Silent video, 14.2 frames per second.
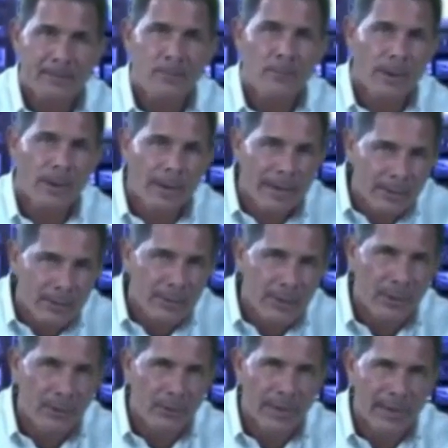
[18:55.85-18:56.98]
want to let you
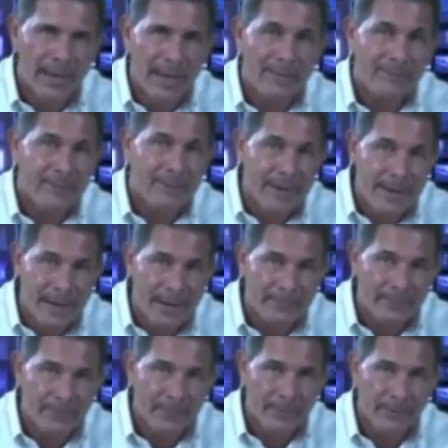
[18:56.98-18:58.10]
know that I've
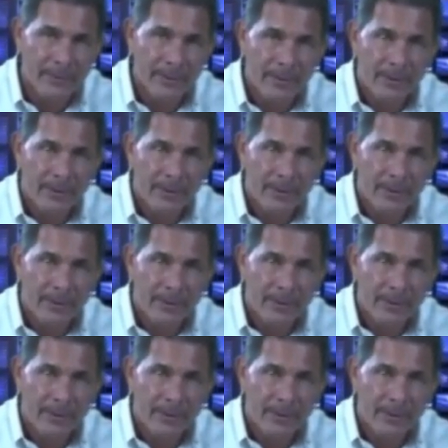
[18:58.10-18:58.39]
never